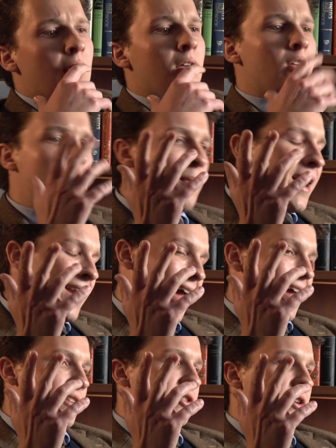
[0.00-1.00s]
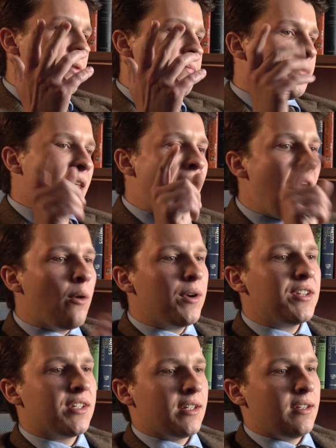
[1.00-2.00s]
You might ask, how
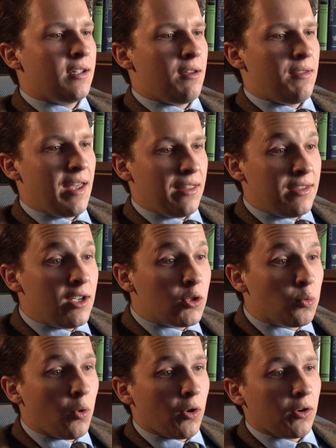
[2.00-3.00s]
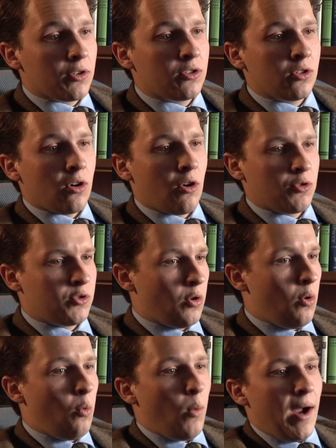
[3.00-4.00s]
is it that these words are so
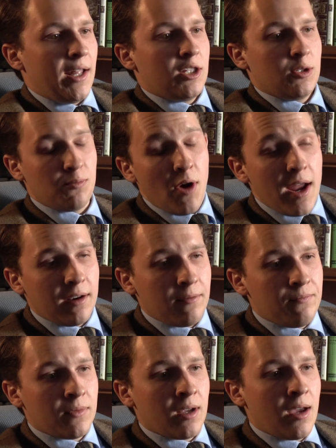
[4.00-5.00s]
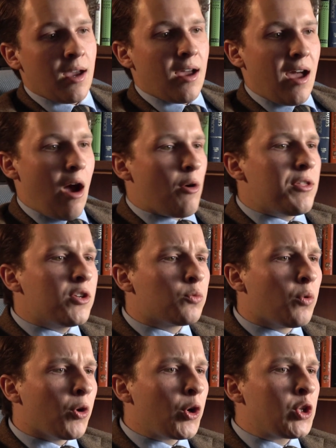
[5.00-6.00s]
widespread? How are these
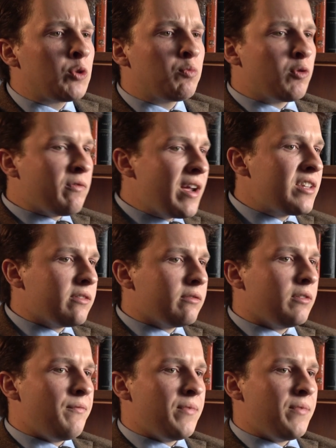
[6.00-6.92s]
words pervasive?